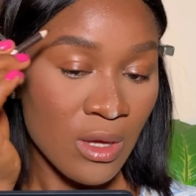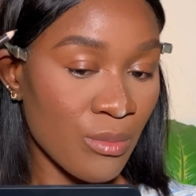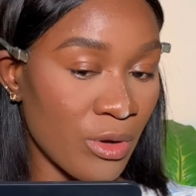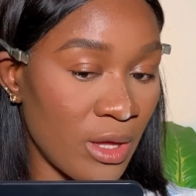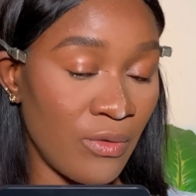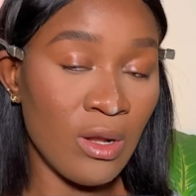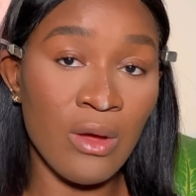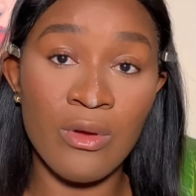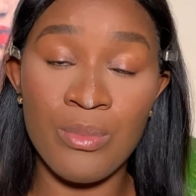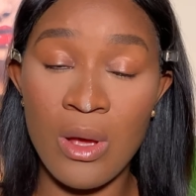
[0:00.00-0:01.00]
but if you
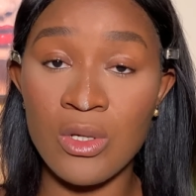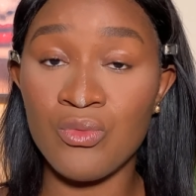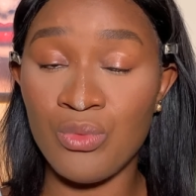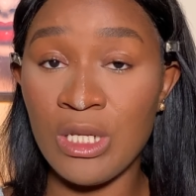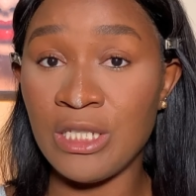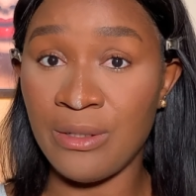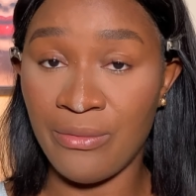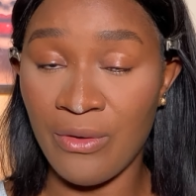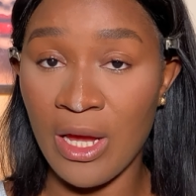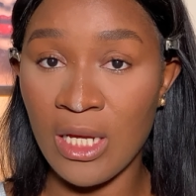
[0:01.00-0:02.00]
love your brows really
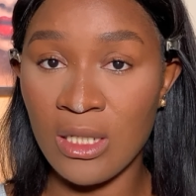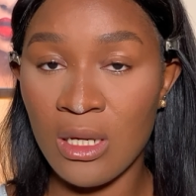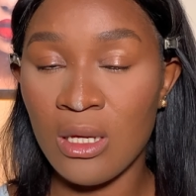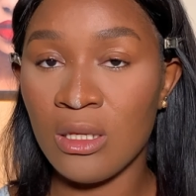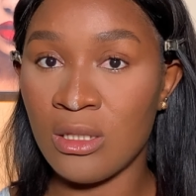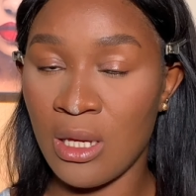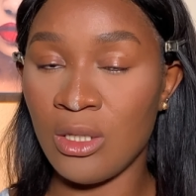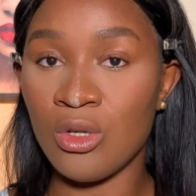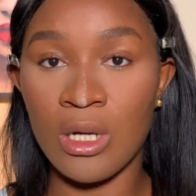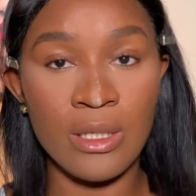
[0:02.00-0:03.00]
defined then
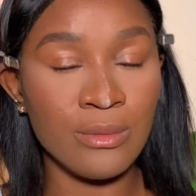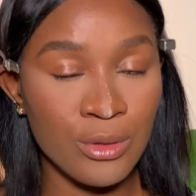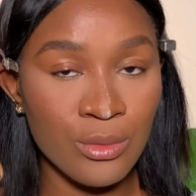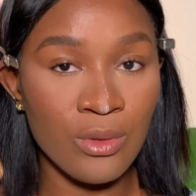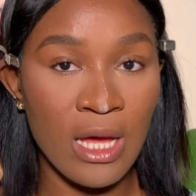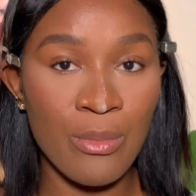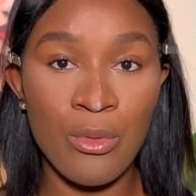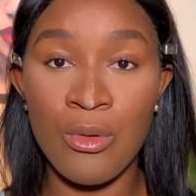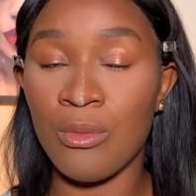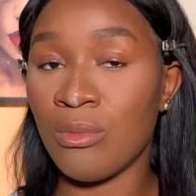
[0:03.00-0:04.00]
you can do that
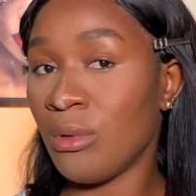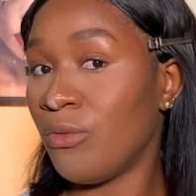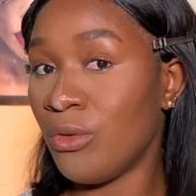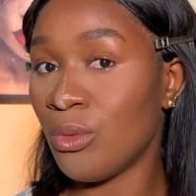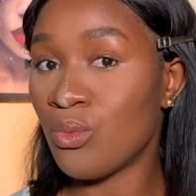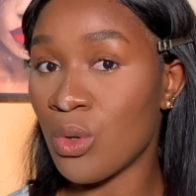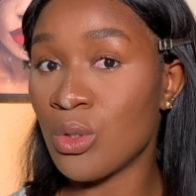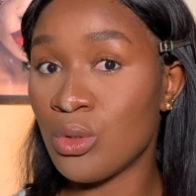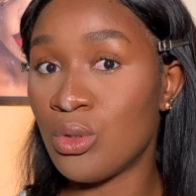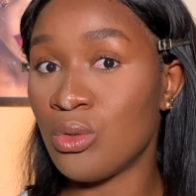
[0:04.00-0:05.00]
but if you
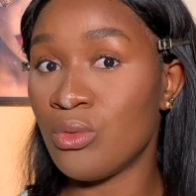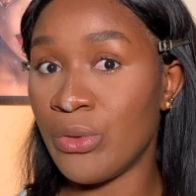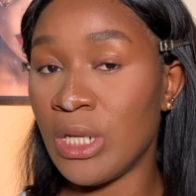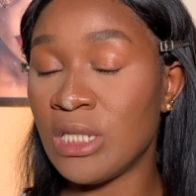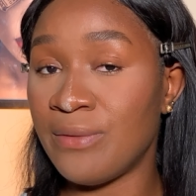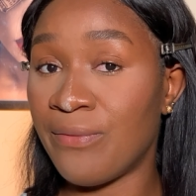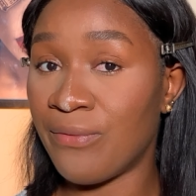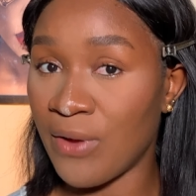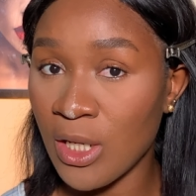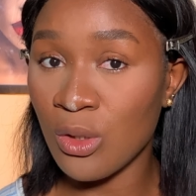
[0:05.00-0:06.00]
want to really
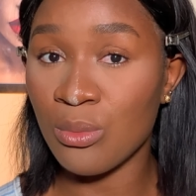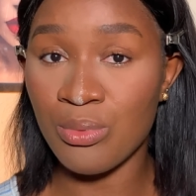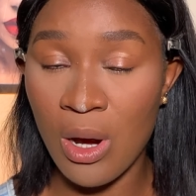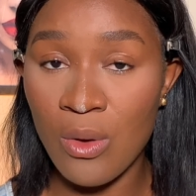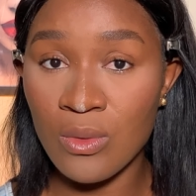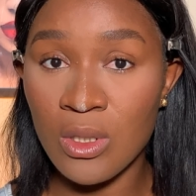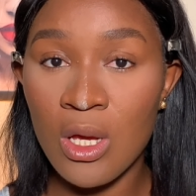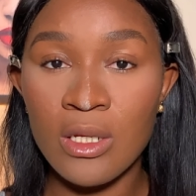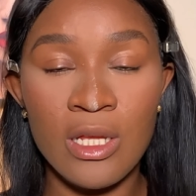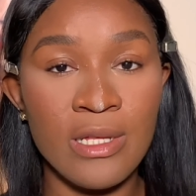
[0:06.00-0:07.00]
define your brows
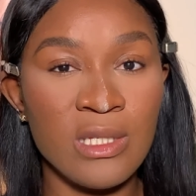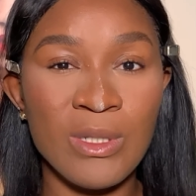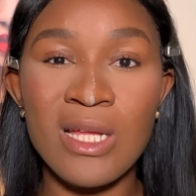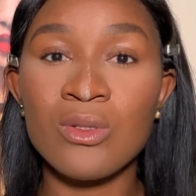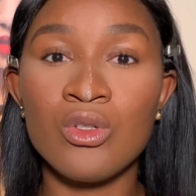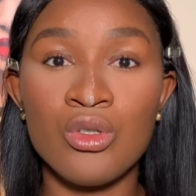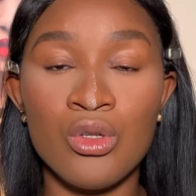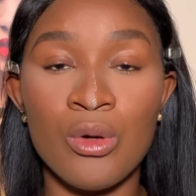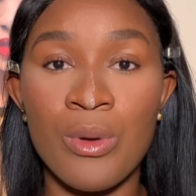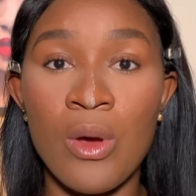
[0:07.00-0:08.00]
then it's better to do
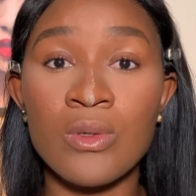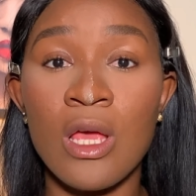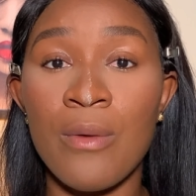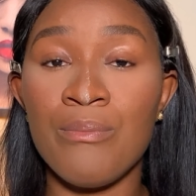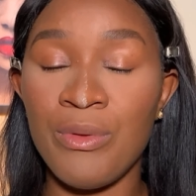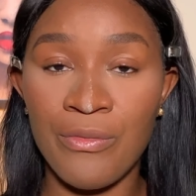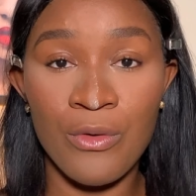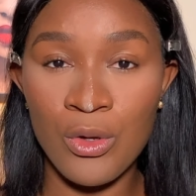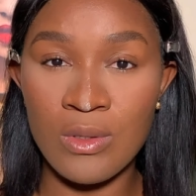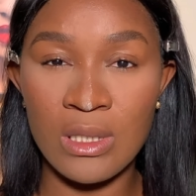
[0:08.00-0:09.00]
your brows
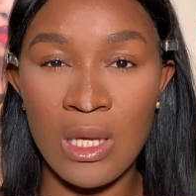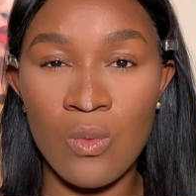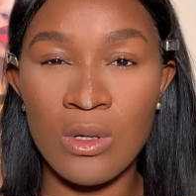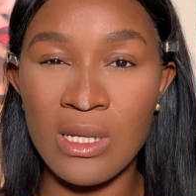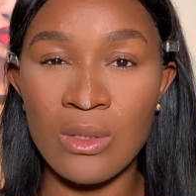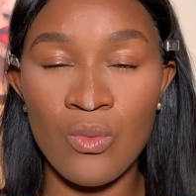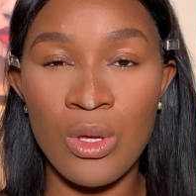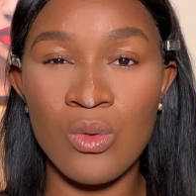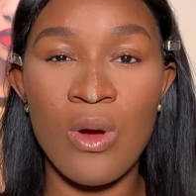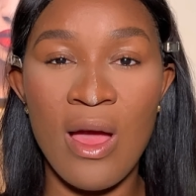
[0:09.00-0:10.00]
before your skin work that way
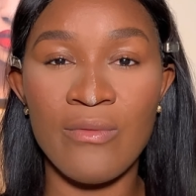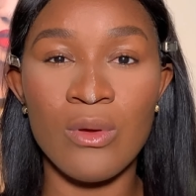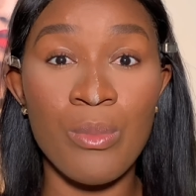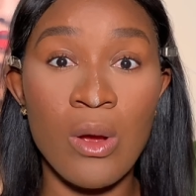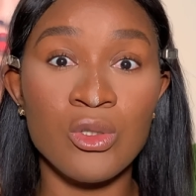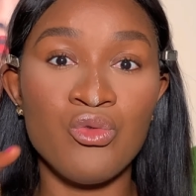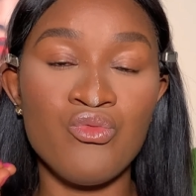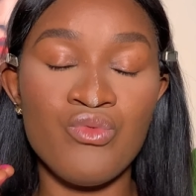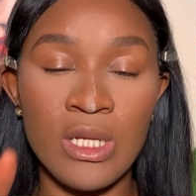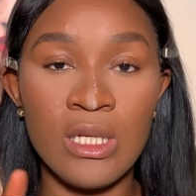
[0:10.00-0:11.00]
you have your brows
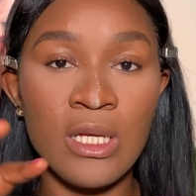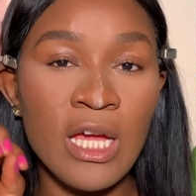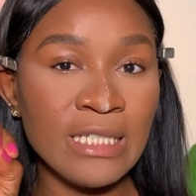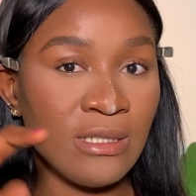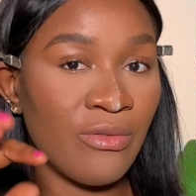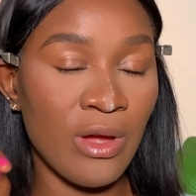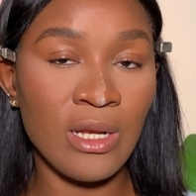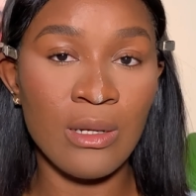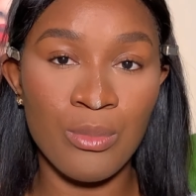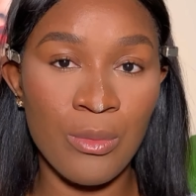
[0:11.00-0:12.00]
really defined
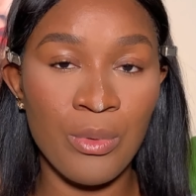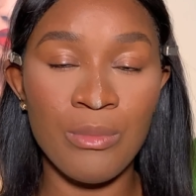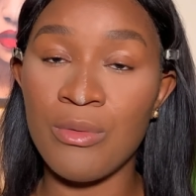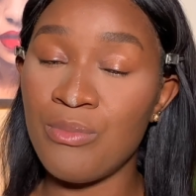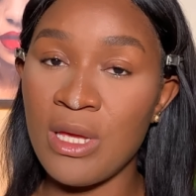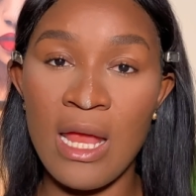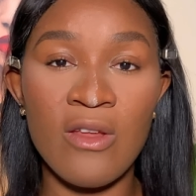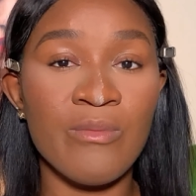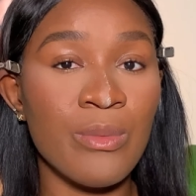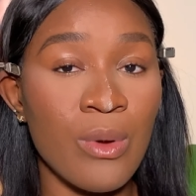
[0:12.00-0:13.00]
and popping but me i
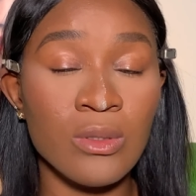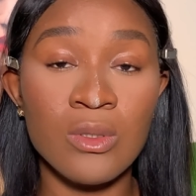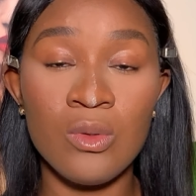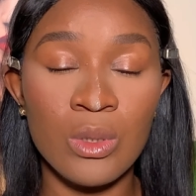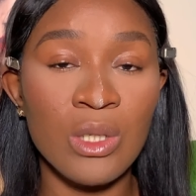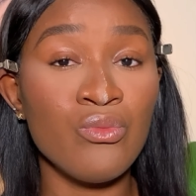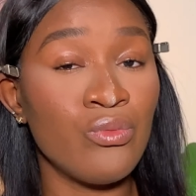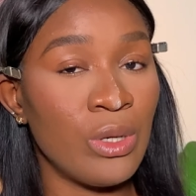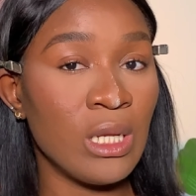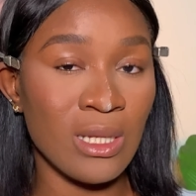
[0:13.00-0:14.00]
love my brows looking
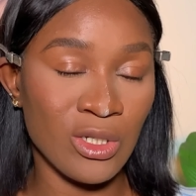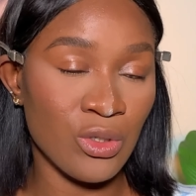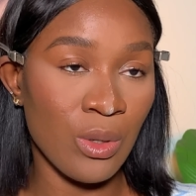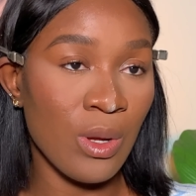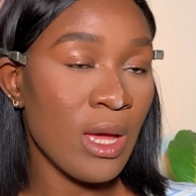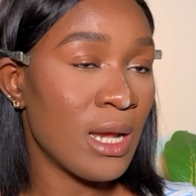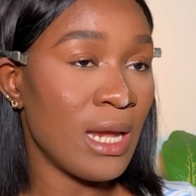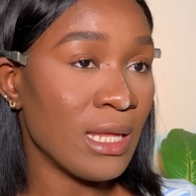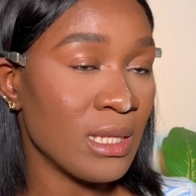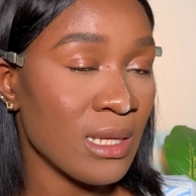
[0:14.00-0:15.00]
really natural
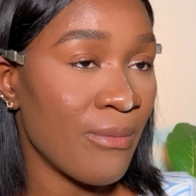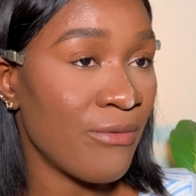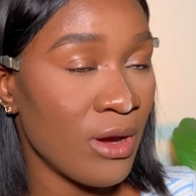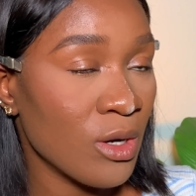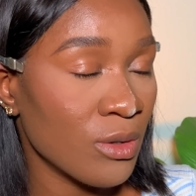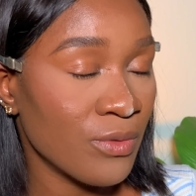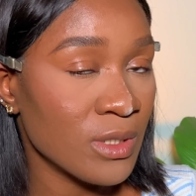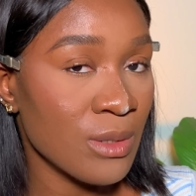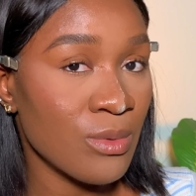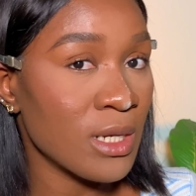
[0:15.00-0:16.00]
like this i'm very
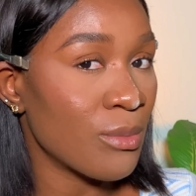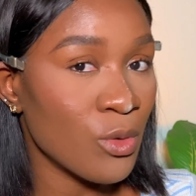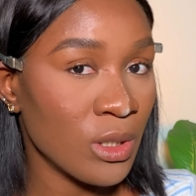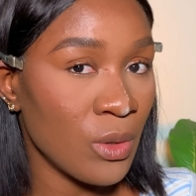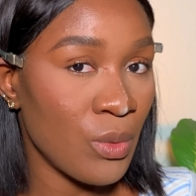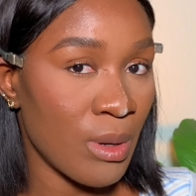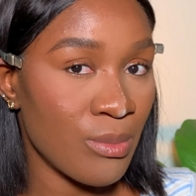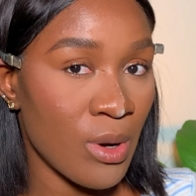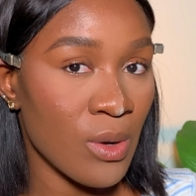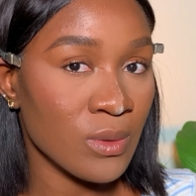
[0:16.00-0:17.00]
comfortable and i'm okay with my
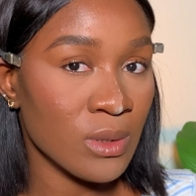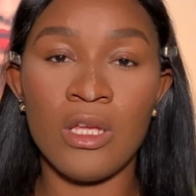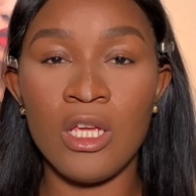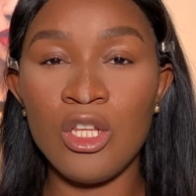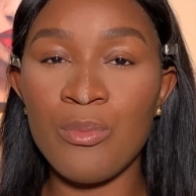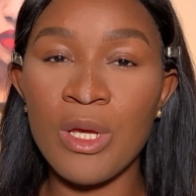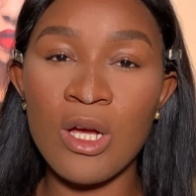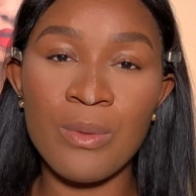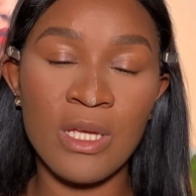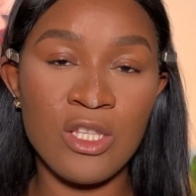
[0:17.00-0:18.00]
brows in your
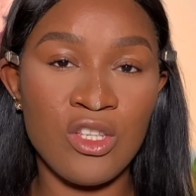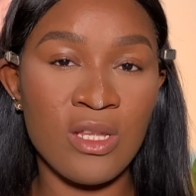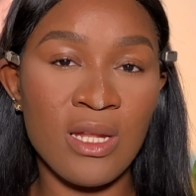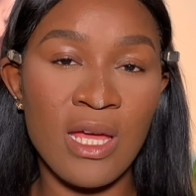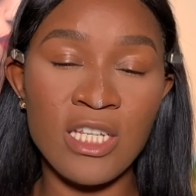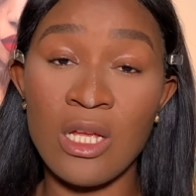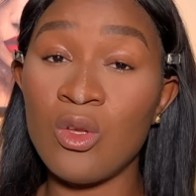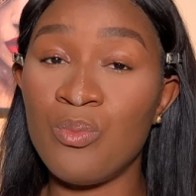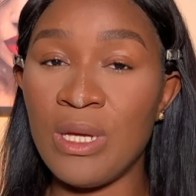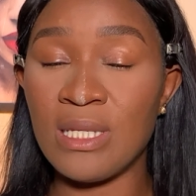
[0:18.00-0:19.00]
makeup kit you need an
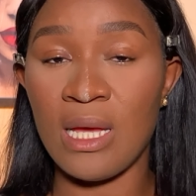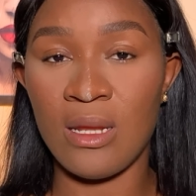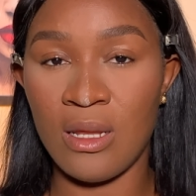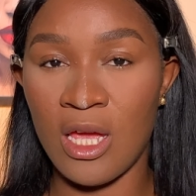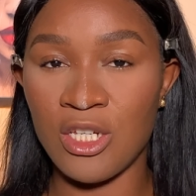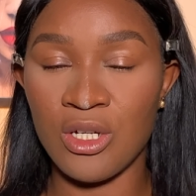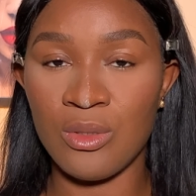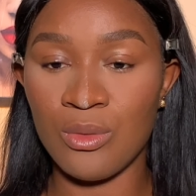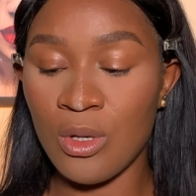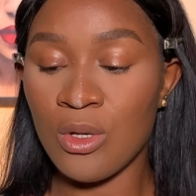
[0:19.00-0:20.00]
eyeshadow base and an
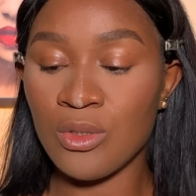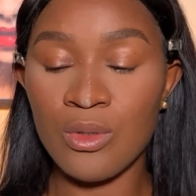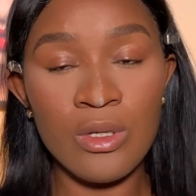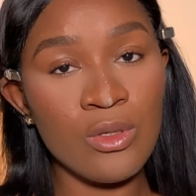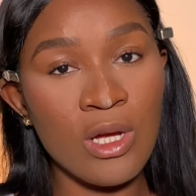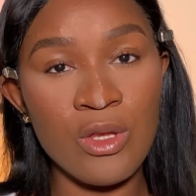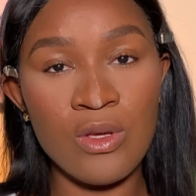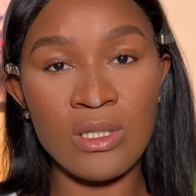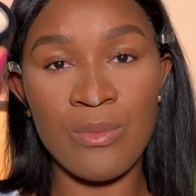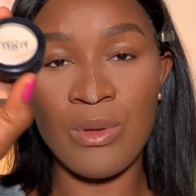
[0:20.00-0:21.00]
eyeshadow so you can
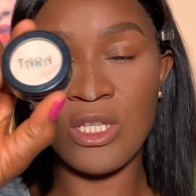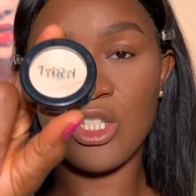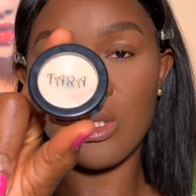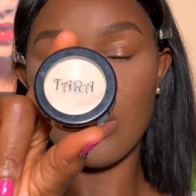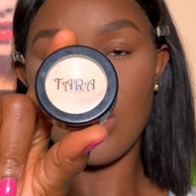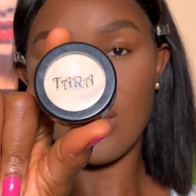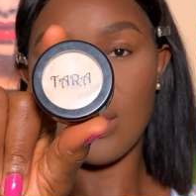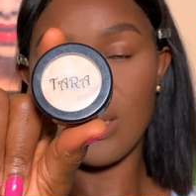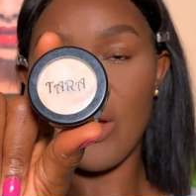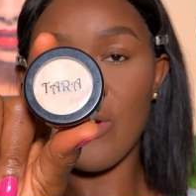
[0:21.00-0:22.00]
use a base such as the
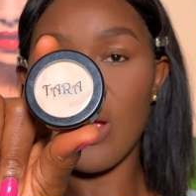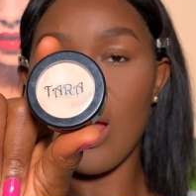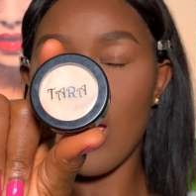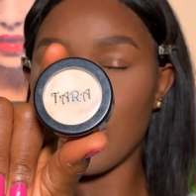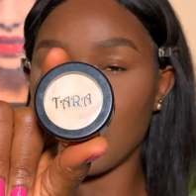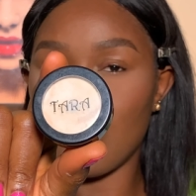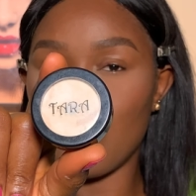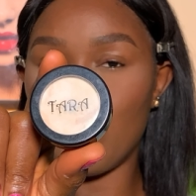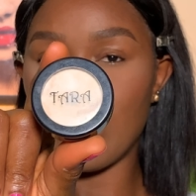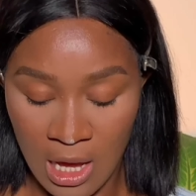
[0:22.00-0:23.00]
tara eyeshadow
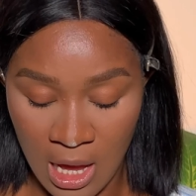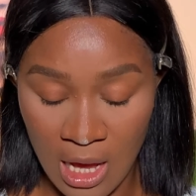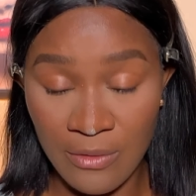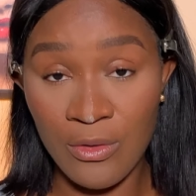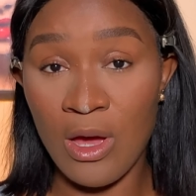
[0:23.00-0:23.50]
base and for your